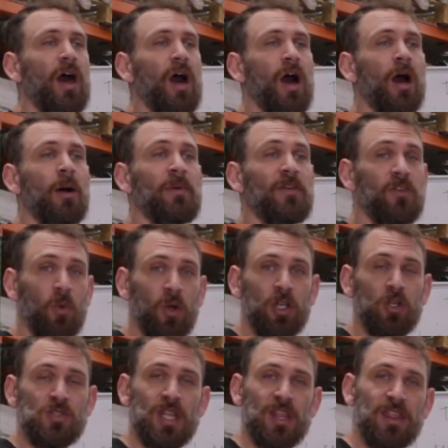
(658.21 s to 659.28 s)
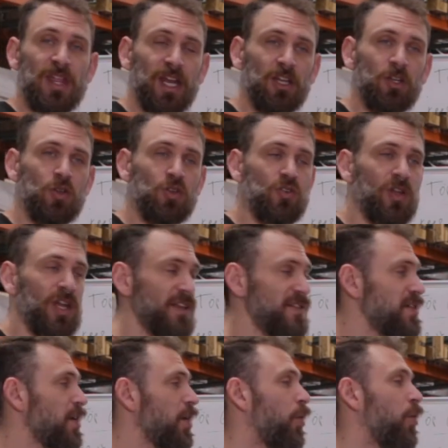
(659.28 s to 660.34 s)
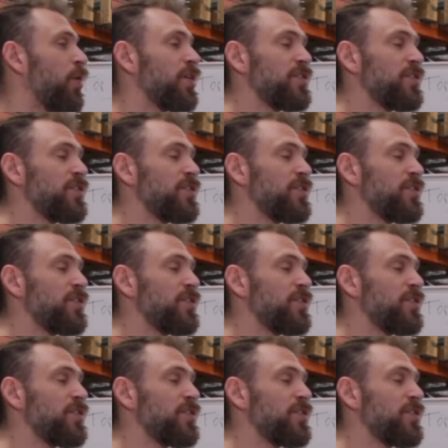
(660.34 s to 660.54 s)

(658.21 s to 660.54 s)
If you want to use synthetic nutrients, or